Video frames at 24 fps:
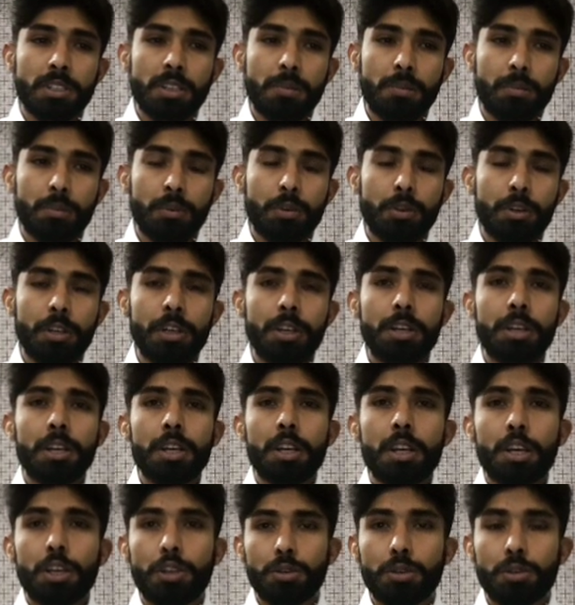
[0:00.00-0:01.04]
computed
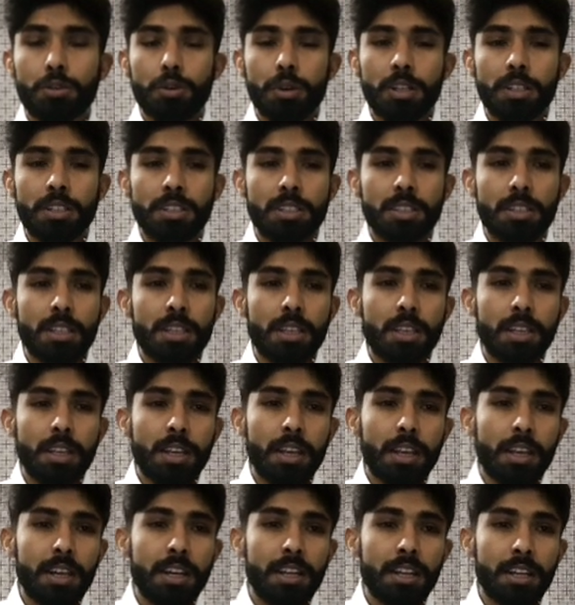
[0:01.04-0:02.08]
US
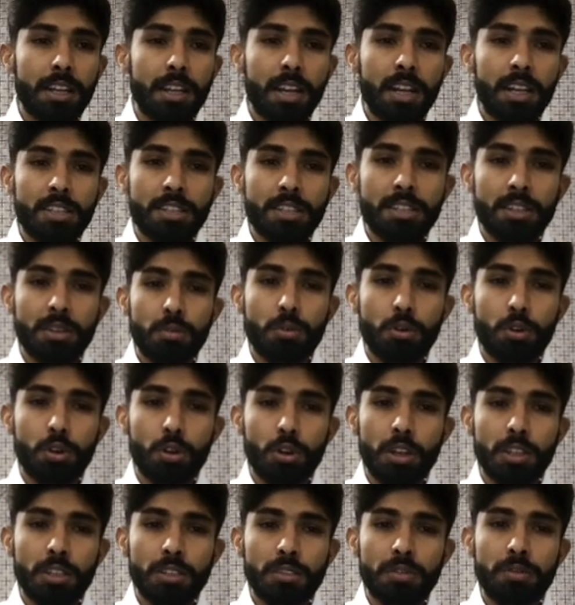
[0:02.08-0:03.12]
and elastic
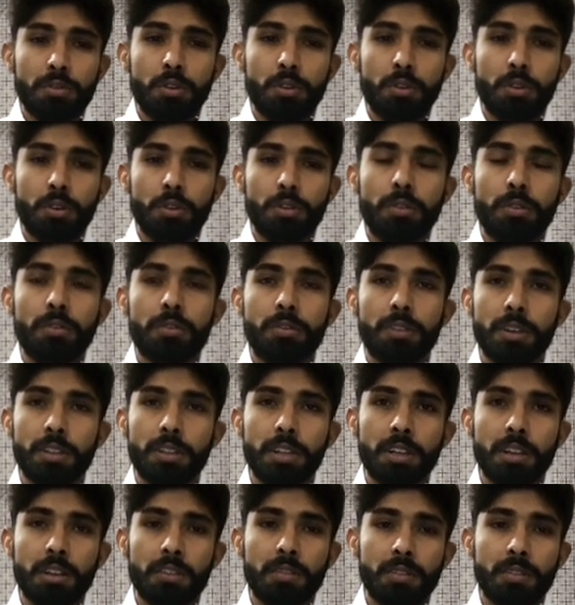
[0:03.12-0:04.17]
modulus. For further